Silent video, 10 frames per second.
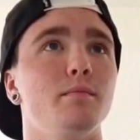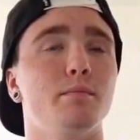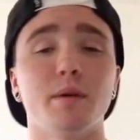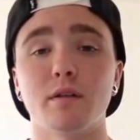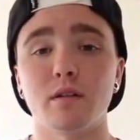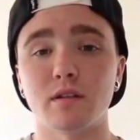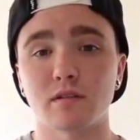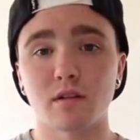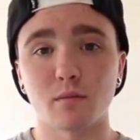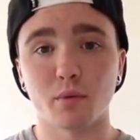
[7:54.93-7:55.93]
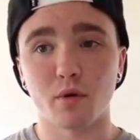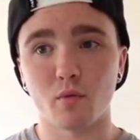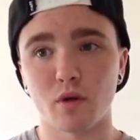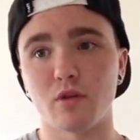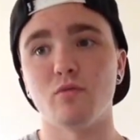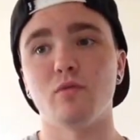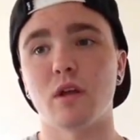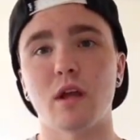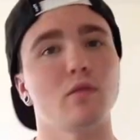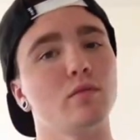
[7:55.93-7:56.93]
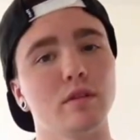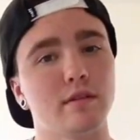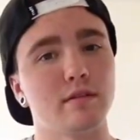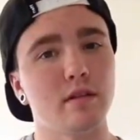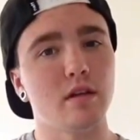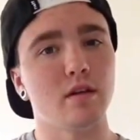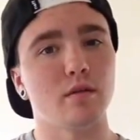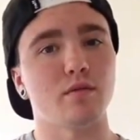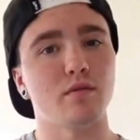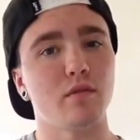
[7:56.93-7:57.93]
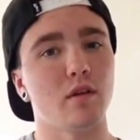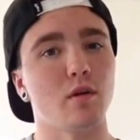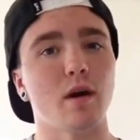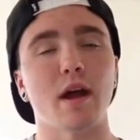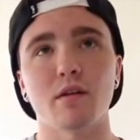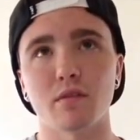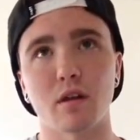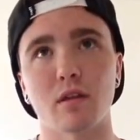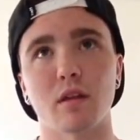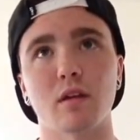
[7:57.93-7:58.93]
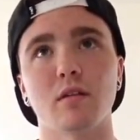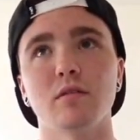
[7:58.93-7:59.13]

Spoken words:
But it's to the point where you can't really see if, you know, I have anything.